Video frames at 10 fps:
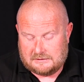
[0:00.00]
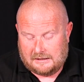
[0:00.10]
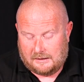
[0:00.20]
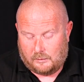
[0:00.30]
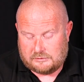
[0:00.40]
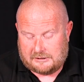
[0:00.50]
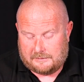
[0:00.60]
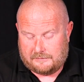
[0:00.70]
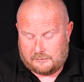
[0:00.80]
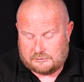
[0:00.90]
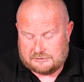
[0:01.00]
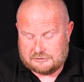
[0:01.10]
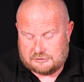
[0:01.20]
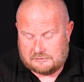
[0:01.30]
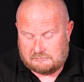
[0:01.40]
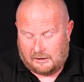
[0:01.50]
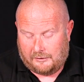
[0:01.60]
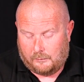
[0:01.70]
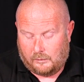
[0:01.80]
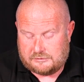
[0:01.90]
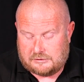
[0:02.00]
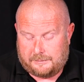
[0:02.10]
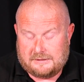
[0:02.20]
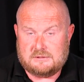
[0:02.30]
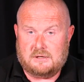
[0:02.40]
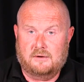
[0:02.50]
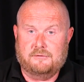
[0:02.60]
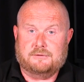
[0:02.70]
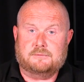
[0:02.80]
What type of courses do you run and what topics are covered?